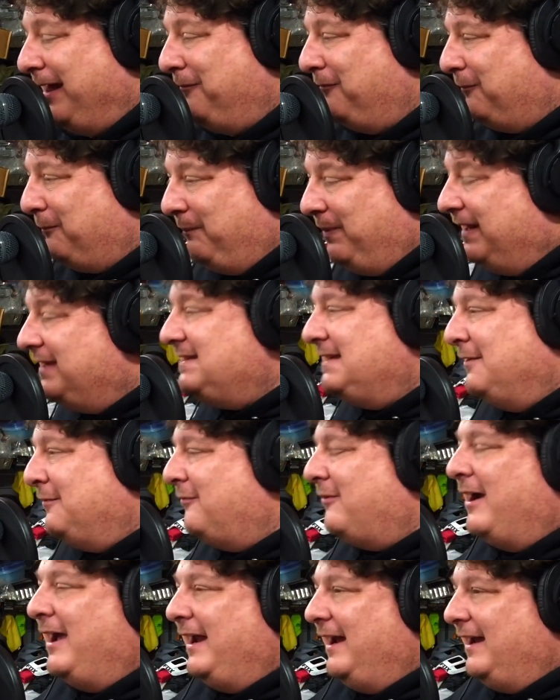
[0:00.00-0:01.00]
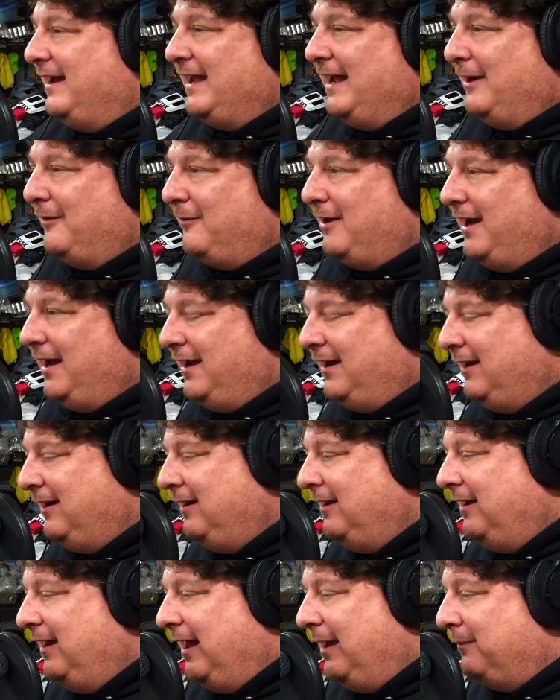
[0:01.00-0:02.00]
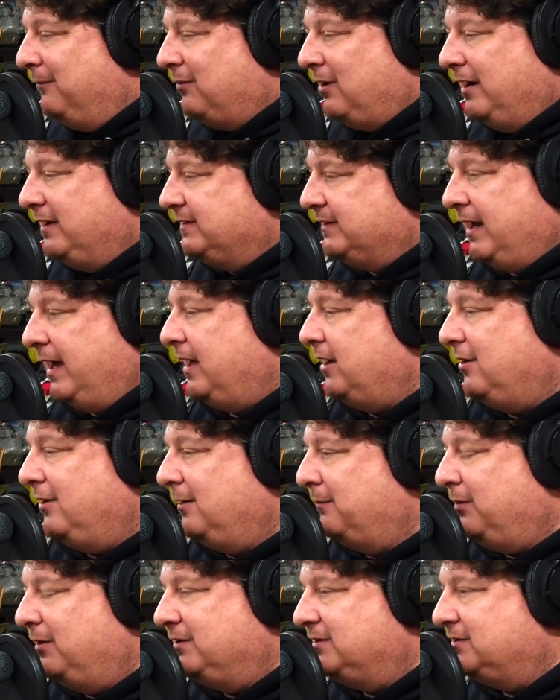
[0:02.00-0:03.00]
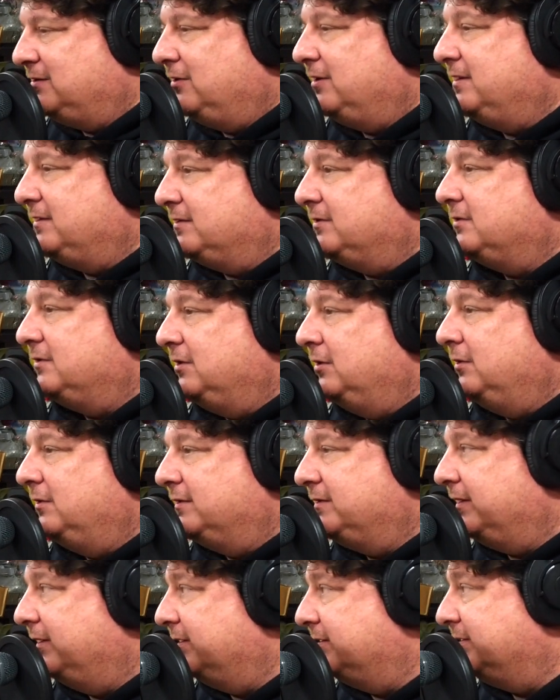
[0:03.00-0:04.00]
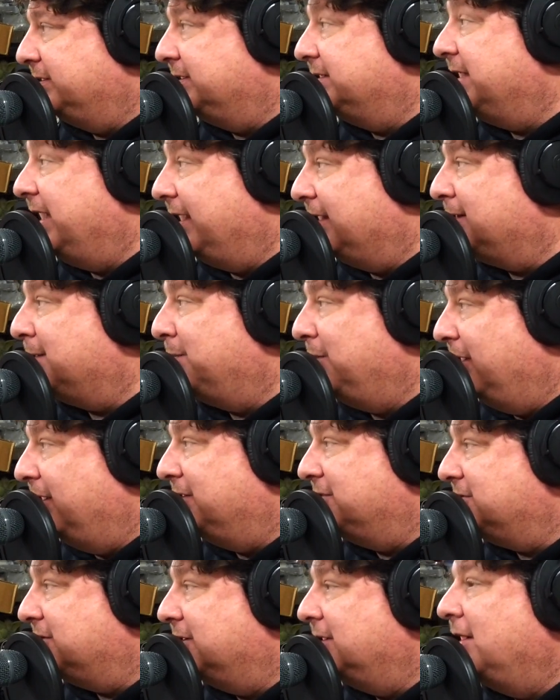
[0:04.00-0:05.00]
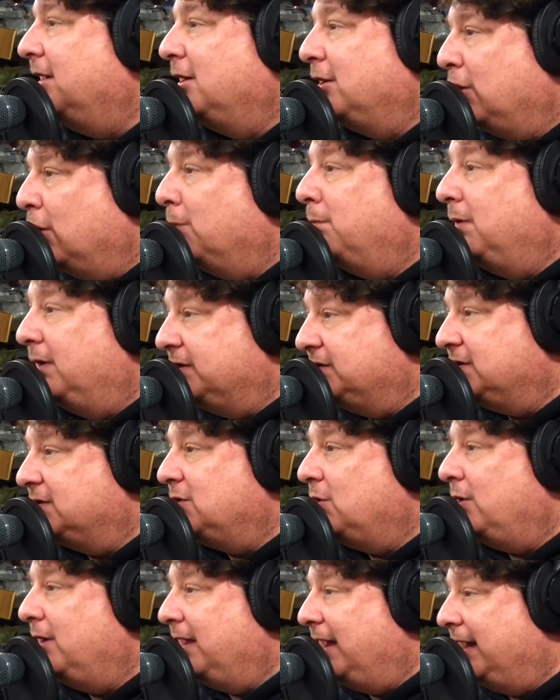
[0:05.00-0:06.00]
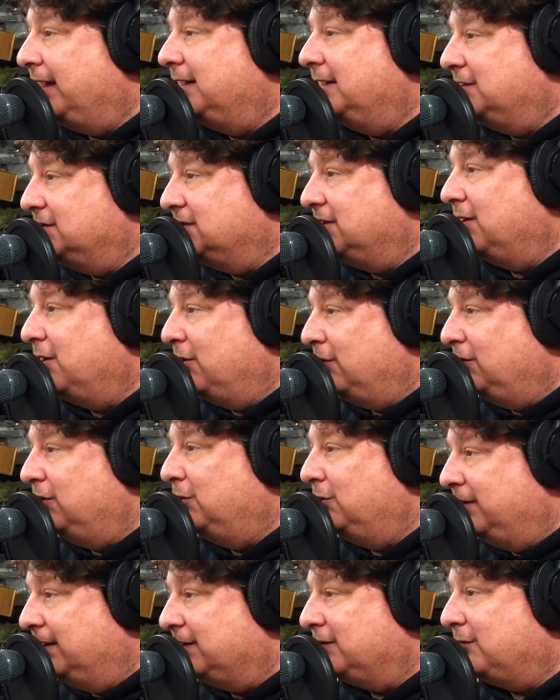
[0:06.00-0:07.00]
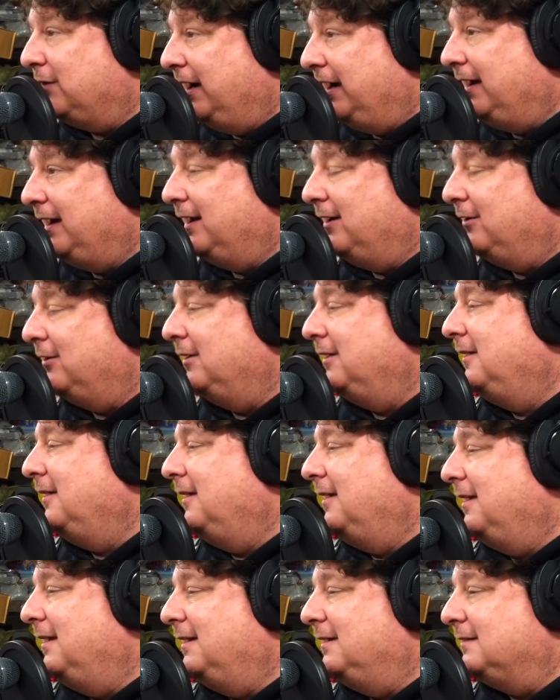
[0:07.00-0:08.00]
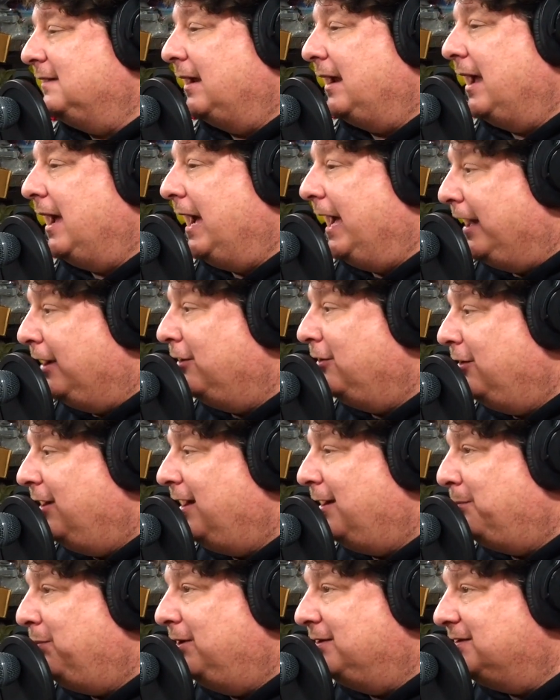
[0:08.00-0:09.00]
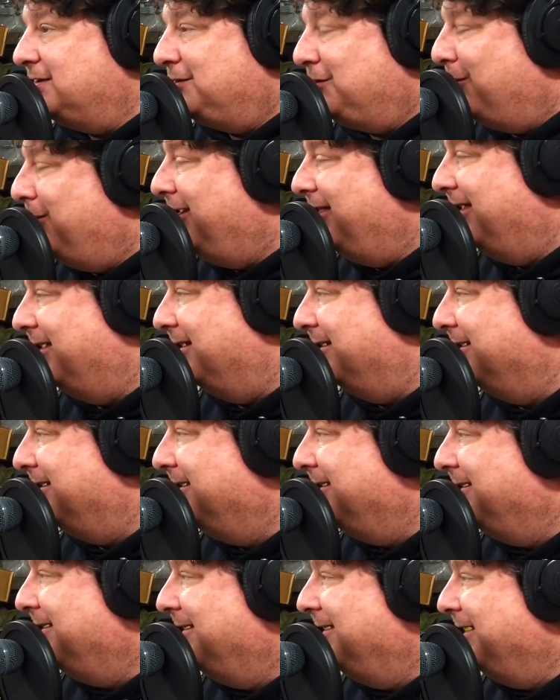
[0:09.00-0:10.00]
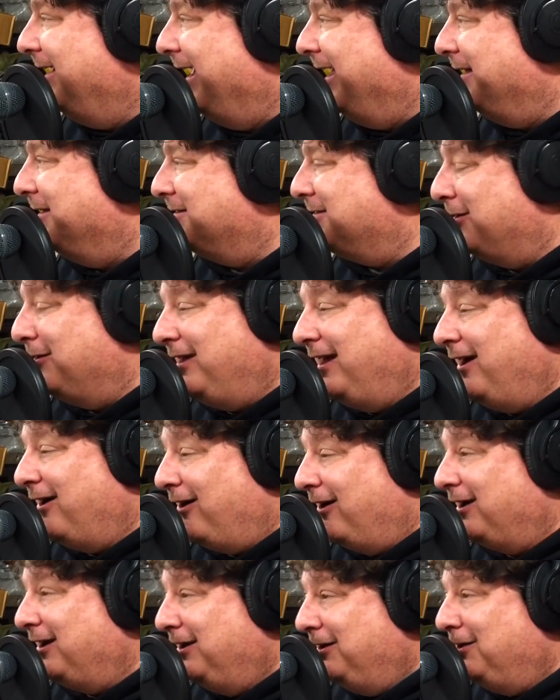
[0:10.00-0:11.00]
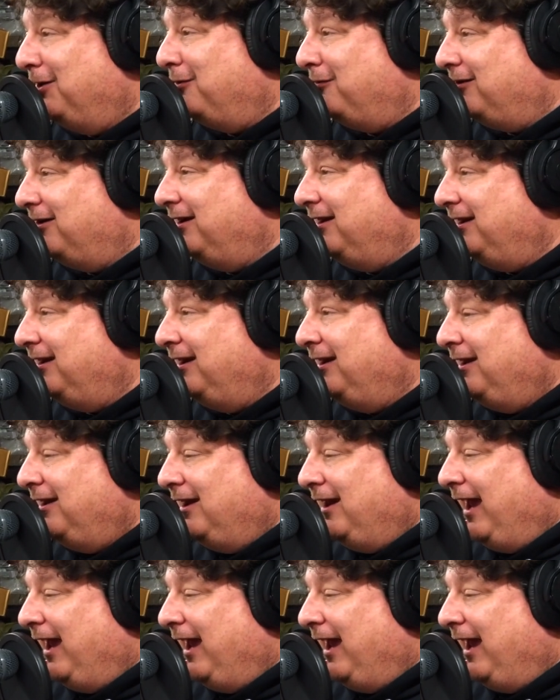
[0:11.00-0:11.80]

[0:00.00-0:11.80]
And busy Friday night, right? And Brian's like, "I don't know how to plunge a toilet." He goes, "Dude, seriously, take the plunger, go plunge the toilet. I need you to go do this right now." And he's like, "I don't know how to plunge a toilet." And so they argued over it.